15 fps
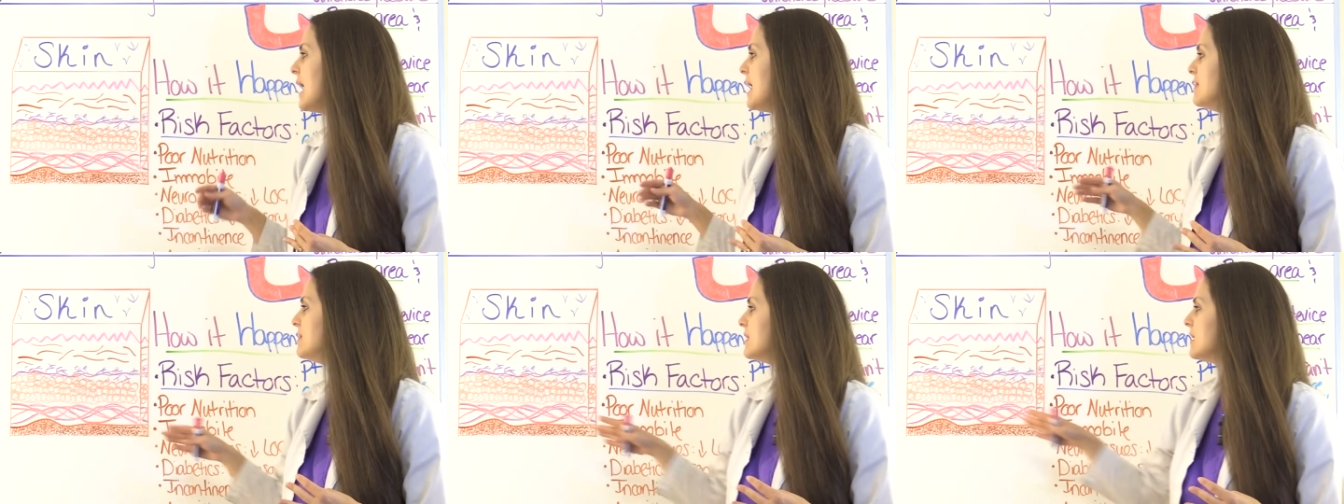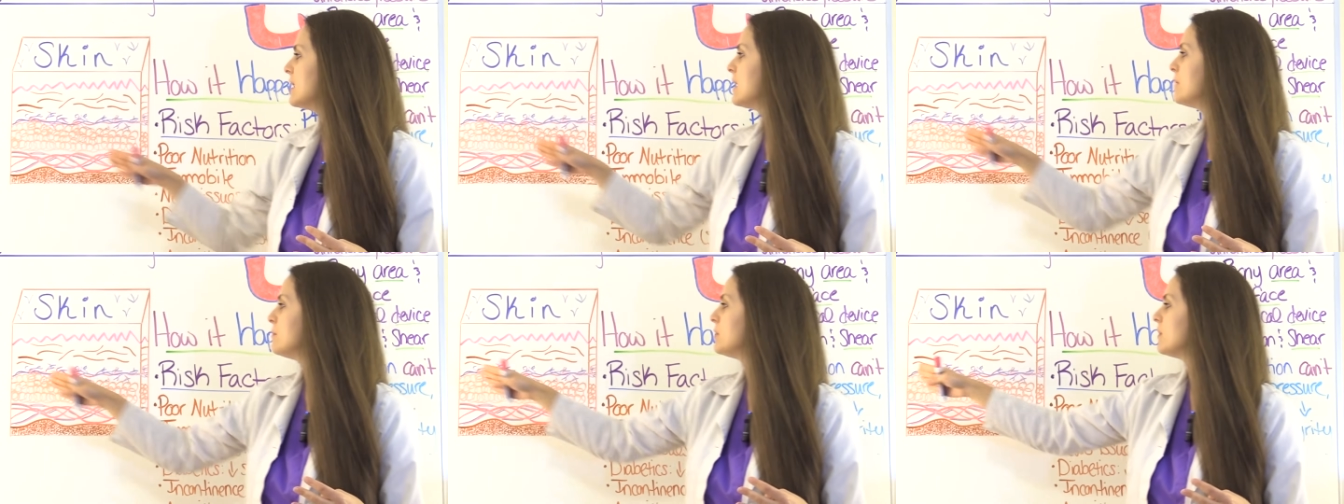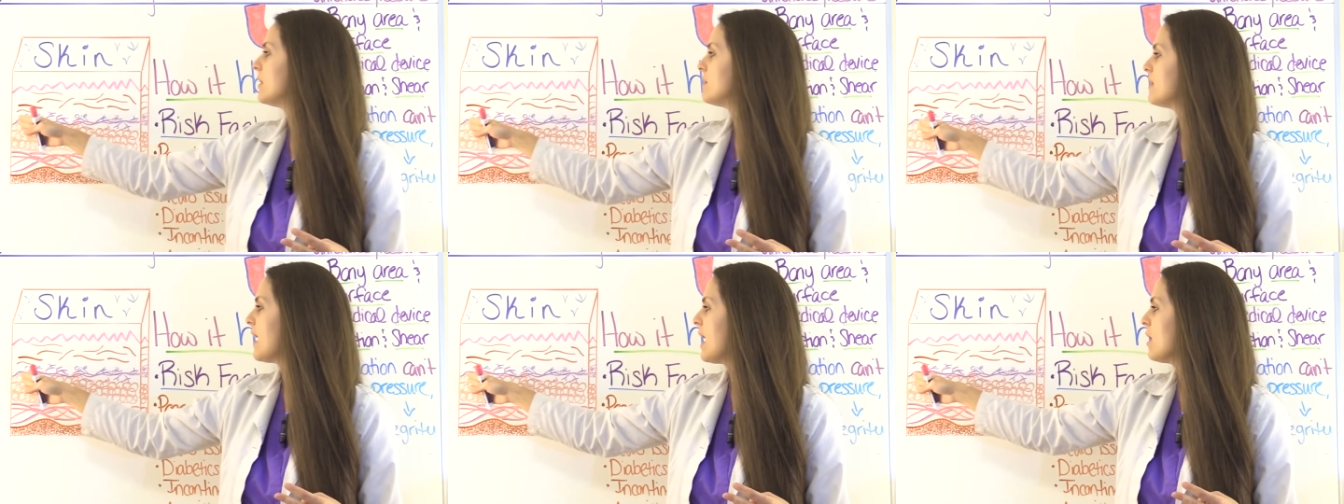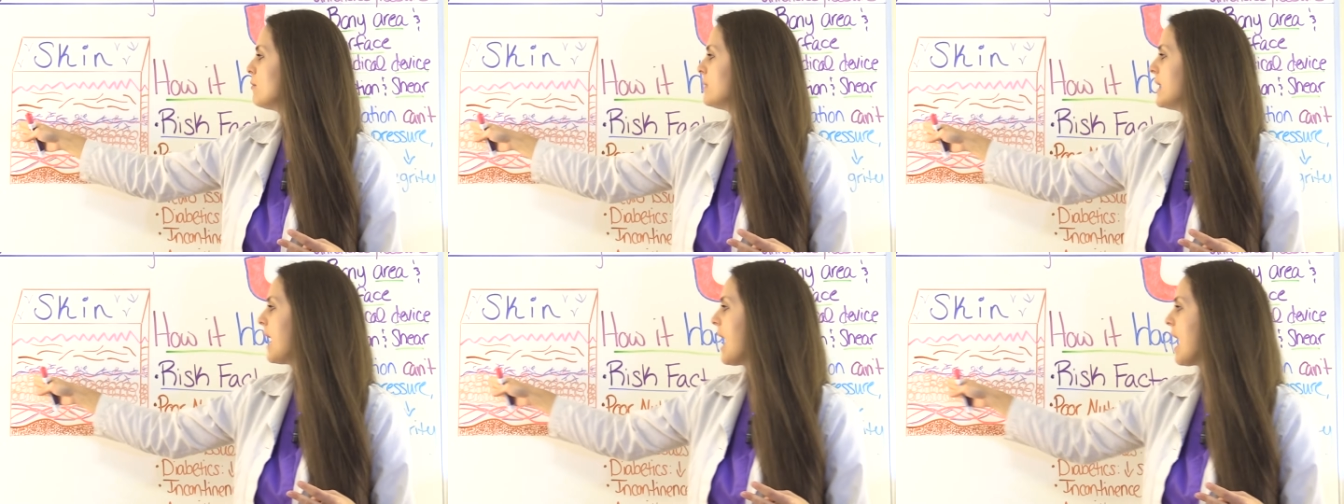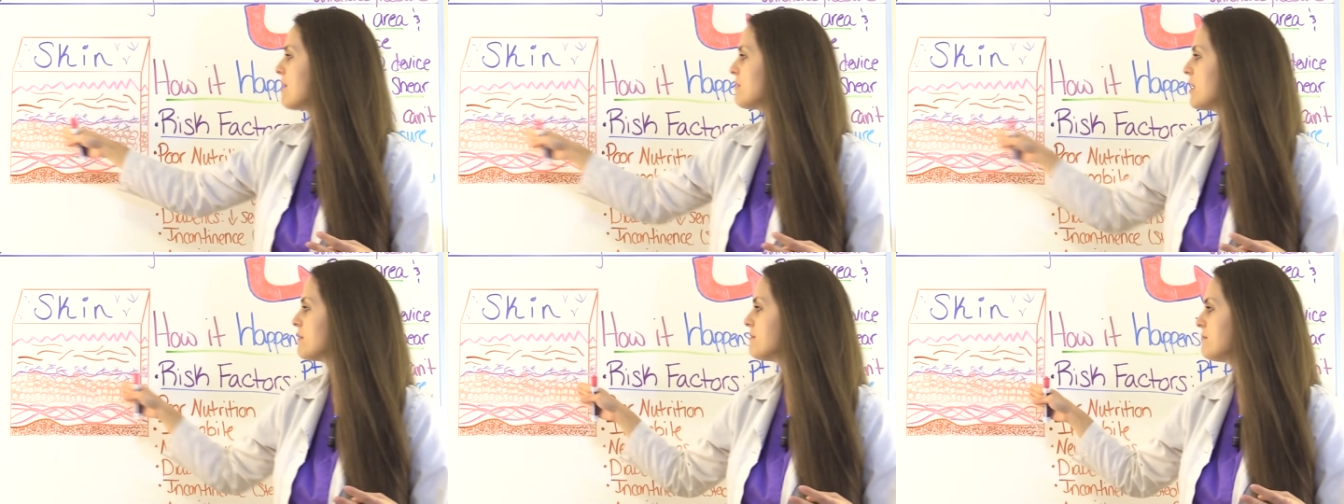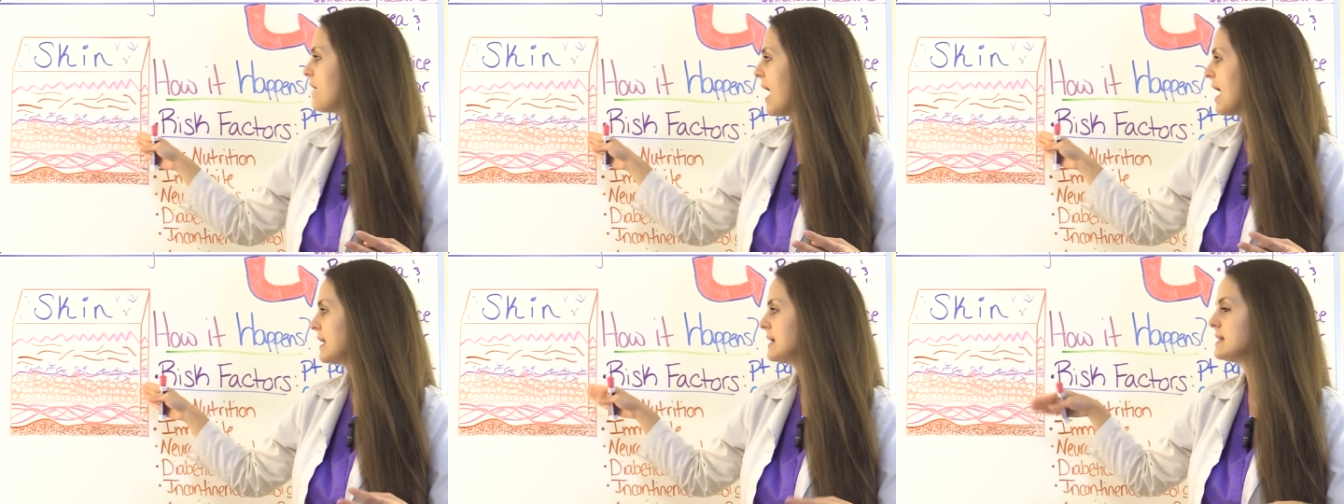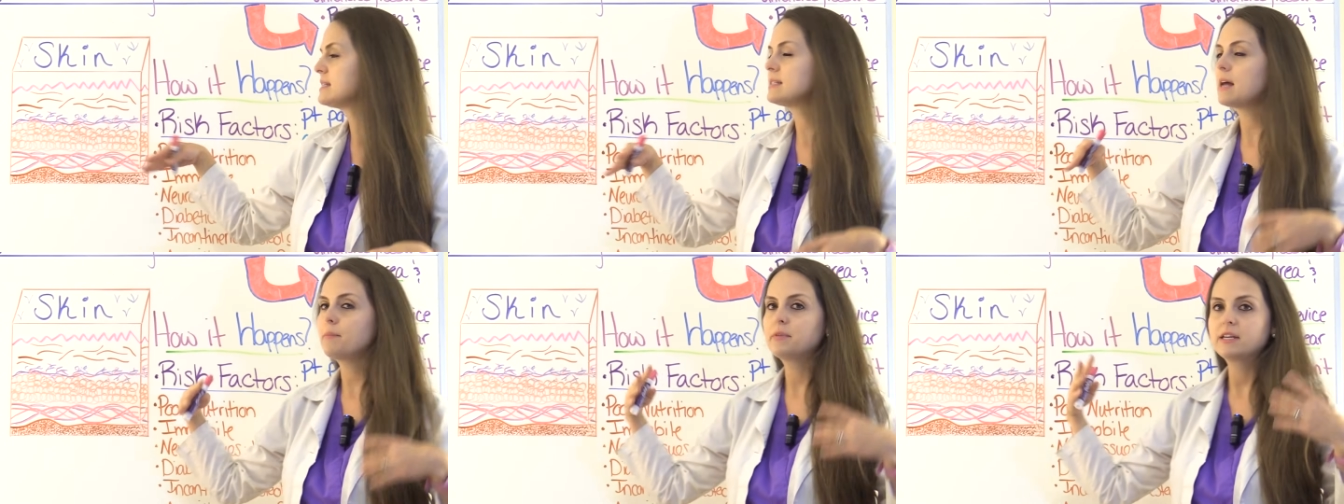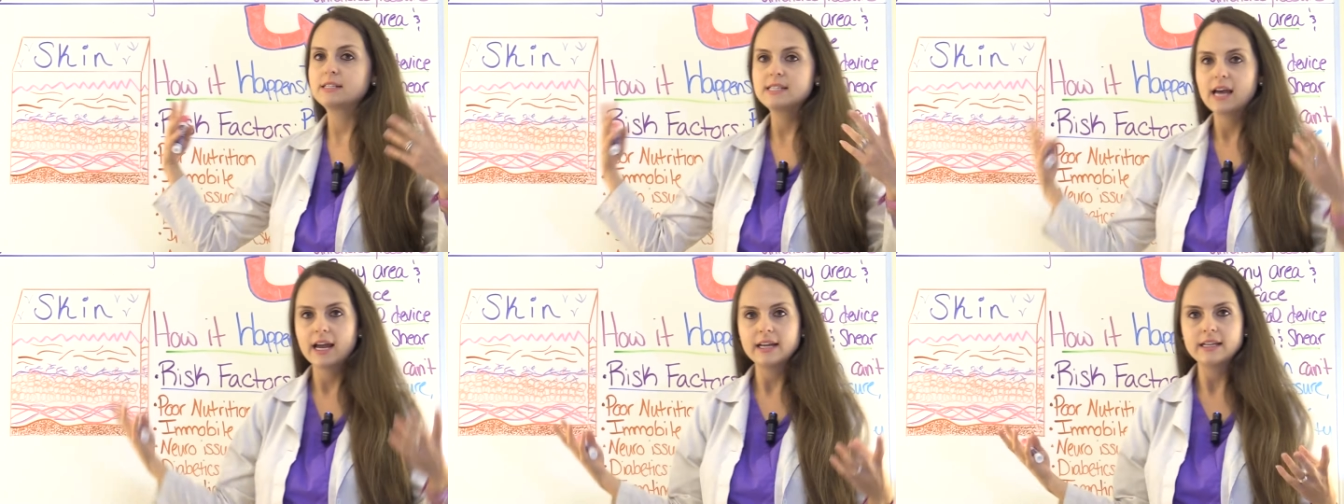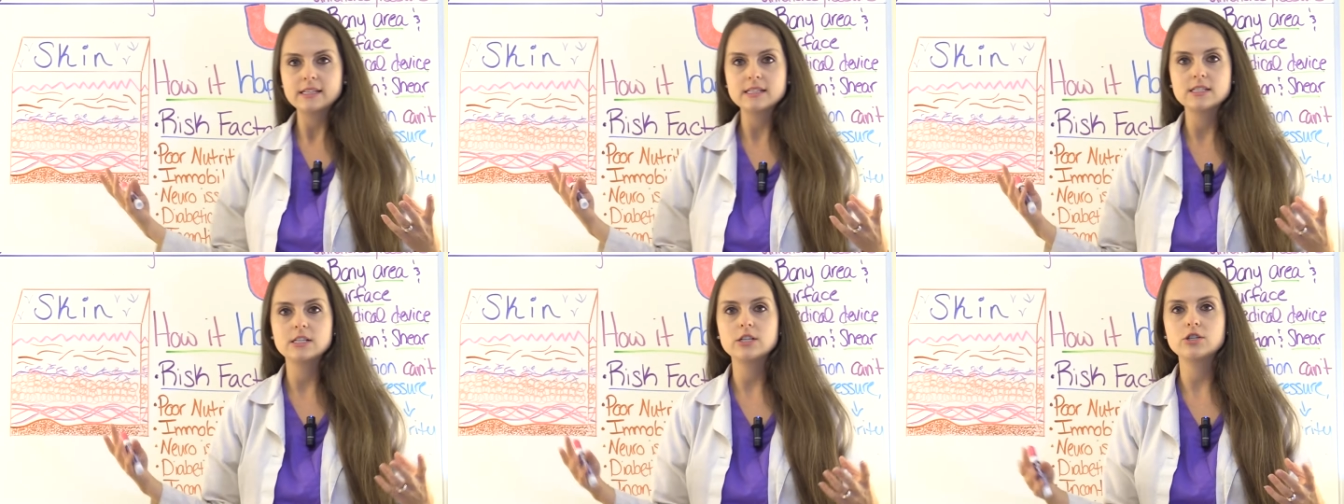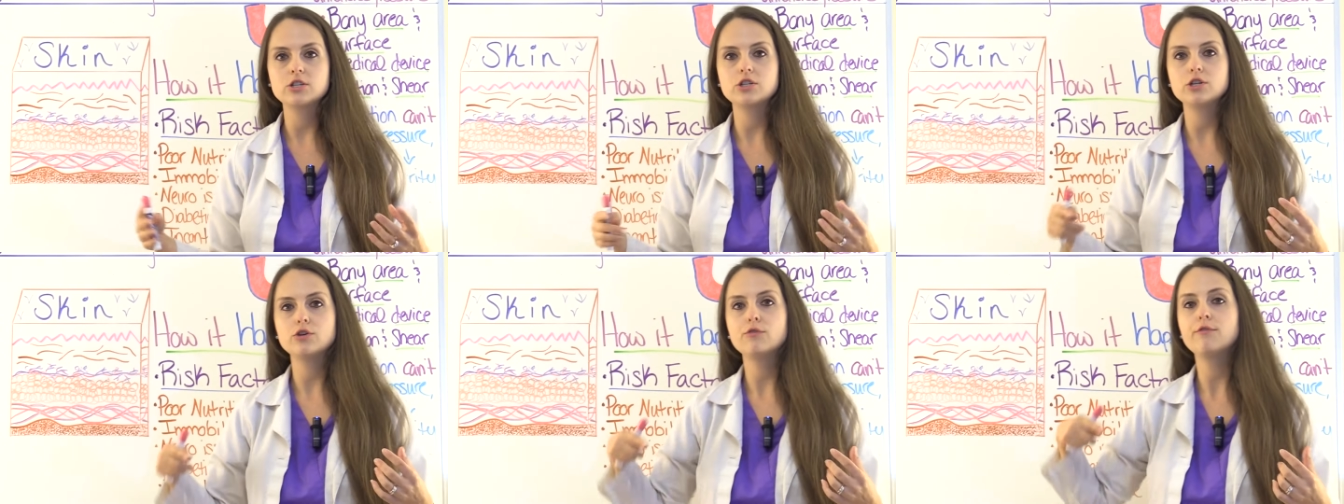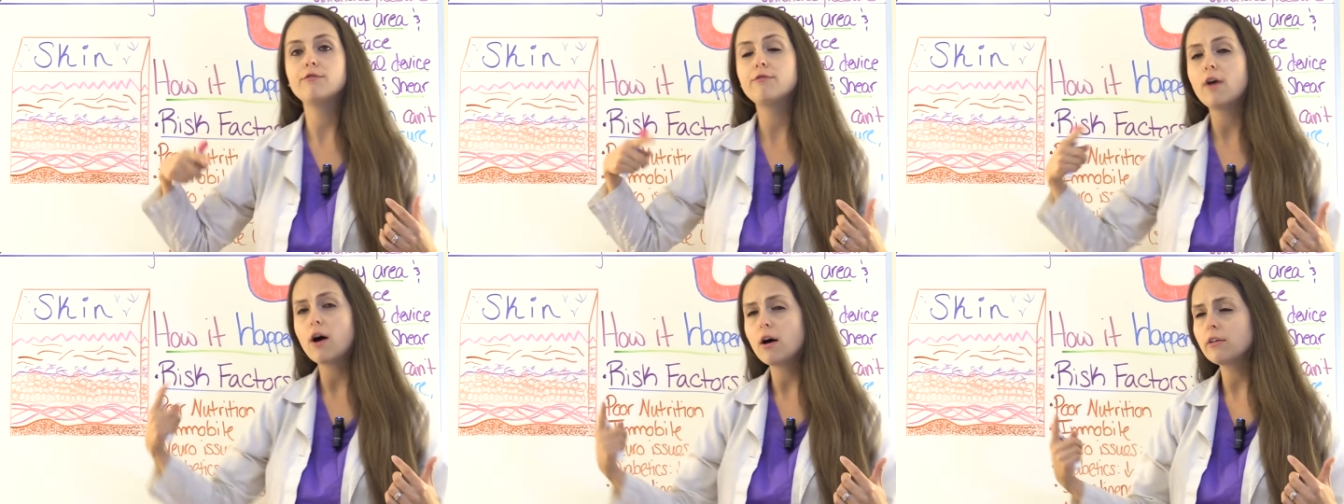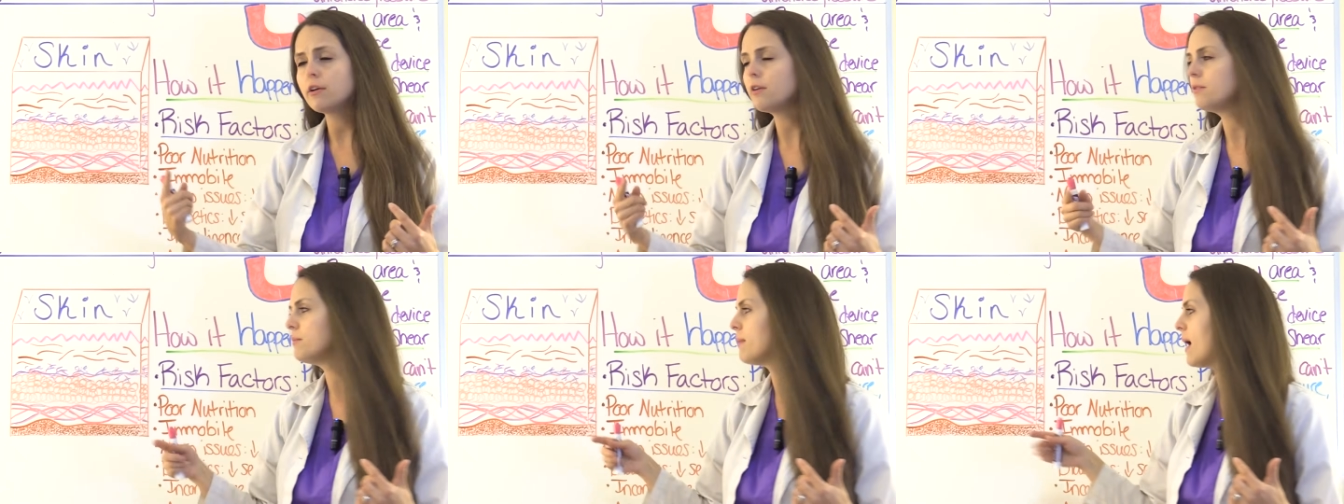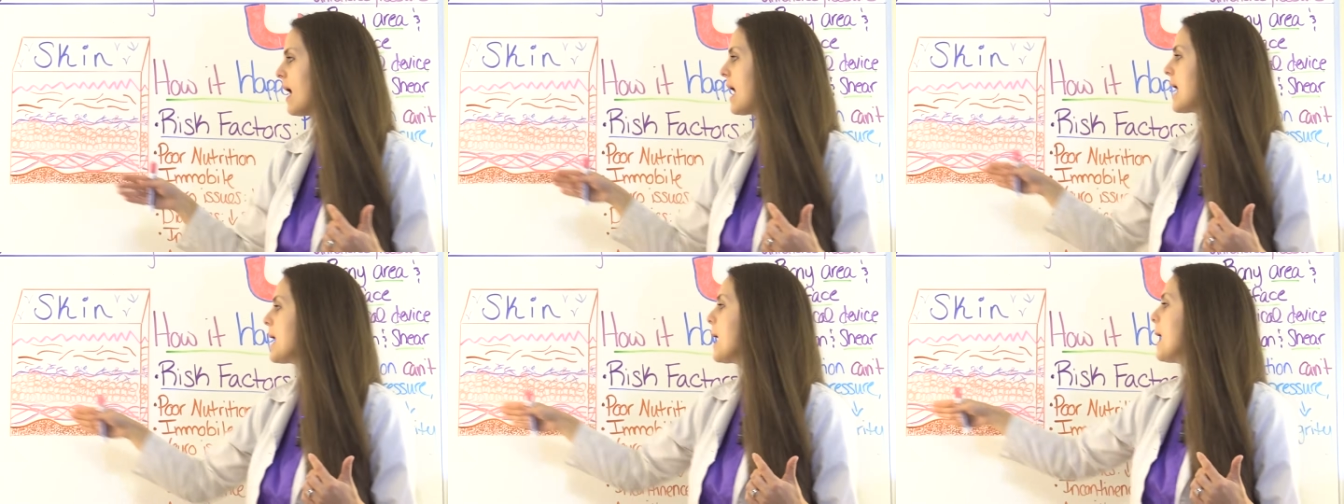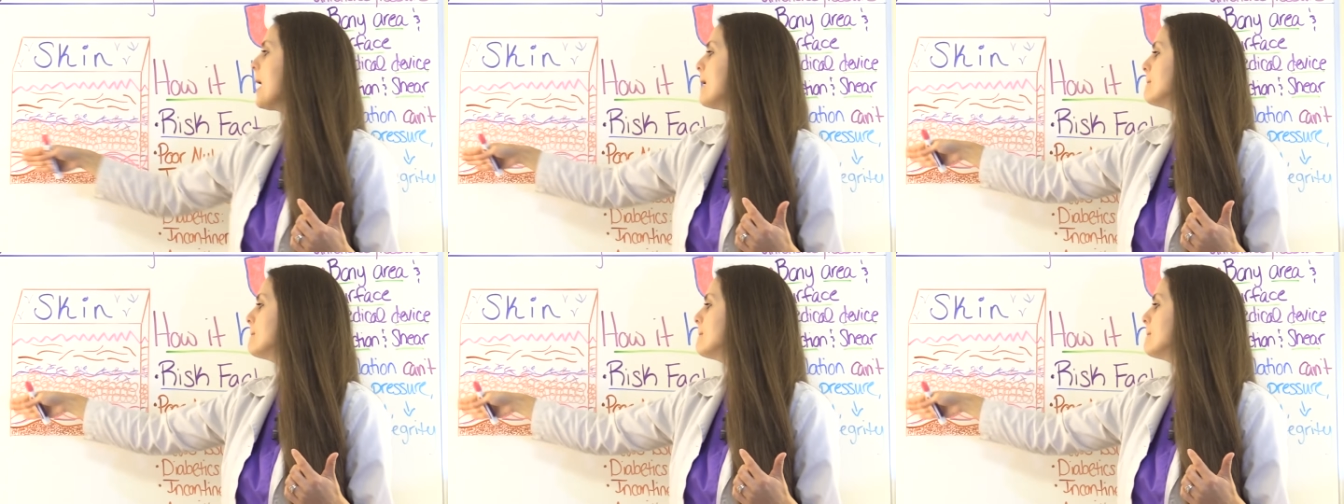And then below that, we have our fatty subcutaneous tissue followed by